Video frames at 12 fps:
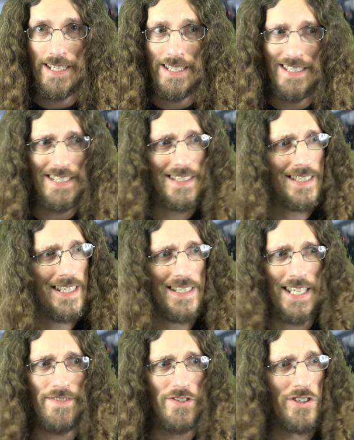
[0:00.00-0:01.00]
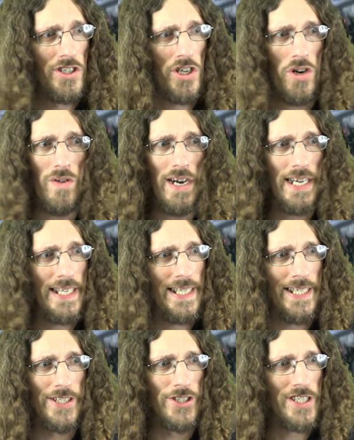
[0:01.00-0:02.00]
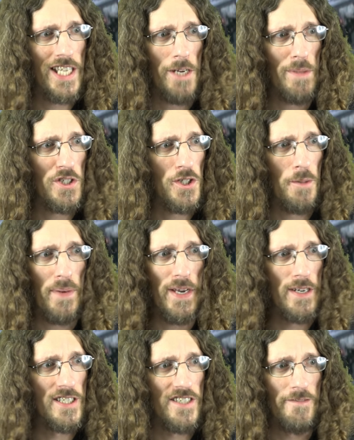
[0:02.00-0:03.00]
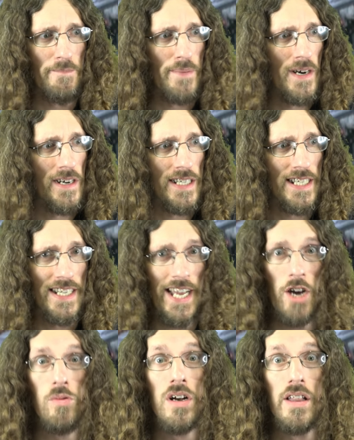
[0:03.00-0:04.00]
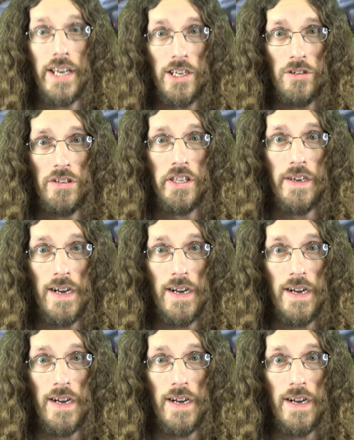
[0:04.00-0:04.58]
These teens have no idea just how much their parents have partied and how well they can hold their